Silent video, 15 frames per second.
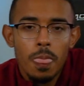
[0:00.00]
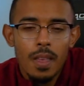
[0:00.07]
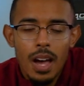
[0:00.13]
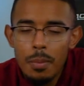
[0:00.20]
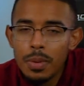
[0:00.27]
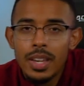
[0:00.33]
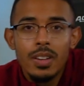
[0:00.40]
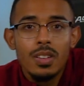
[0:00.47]

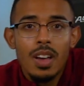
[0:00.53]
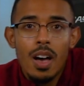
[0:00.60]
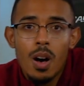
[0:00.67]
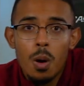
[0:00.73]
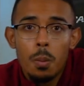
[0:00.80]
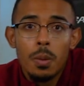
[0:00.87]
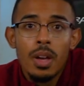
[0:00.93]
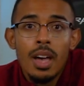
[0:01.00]
I'm here to
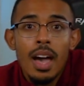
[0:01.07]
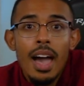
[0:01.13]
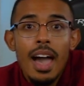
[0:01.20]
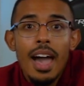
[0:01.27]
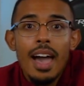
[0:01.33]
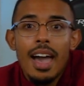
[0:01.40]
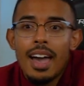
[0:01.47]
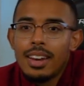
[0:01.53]
help,
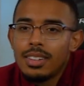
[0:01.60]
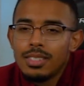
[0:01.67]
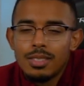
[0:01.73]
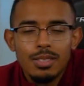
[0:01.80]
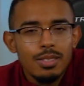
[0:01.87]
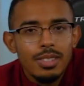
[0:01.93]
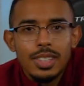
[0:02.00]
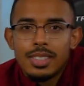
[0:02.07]
and
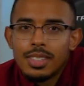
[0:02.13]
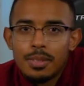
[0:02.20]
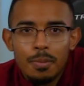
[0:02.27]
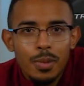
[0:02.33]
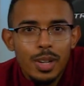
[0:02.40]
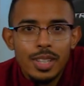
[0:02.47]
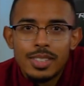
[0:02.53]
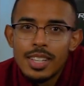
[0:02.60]
listen,
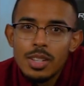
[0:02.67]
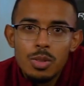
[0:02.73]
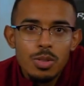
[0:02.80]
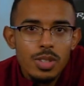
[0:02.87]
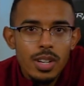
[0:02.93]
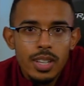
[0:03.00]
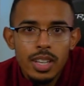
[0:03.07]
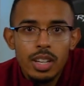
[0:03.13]
continue
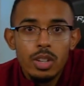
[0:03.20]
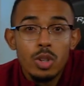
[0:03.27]
studying.